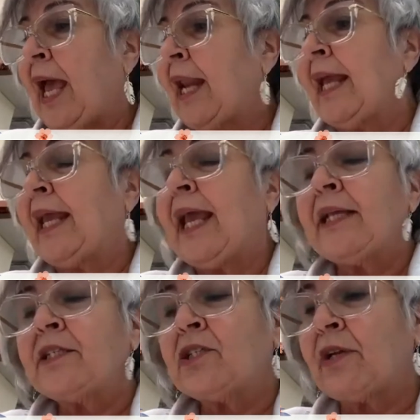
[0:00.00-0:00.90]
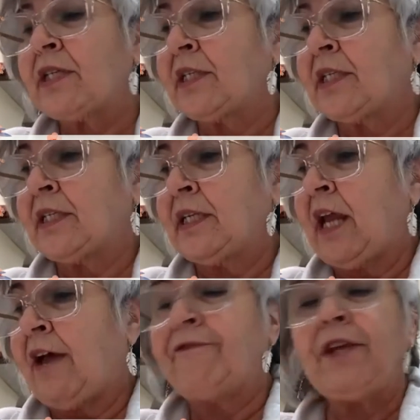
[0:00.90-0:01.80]
and I can't stress this
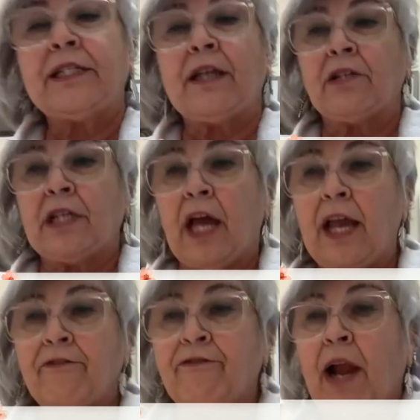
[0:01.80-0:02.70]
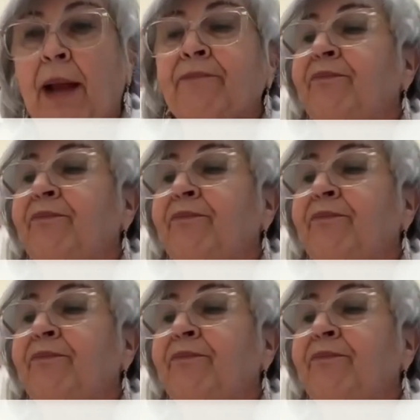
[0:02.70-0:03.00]
enough. It's our diaphragm,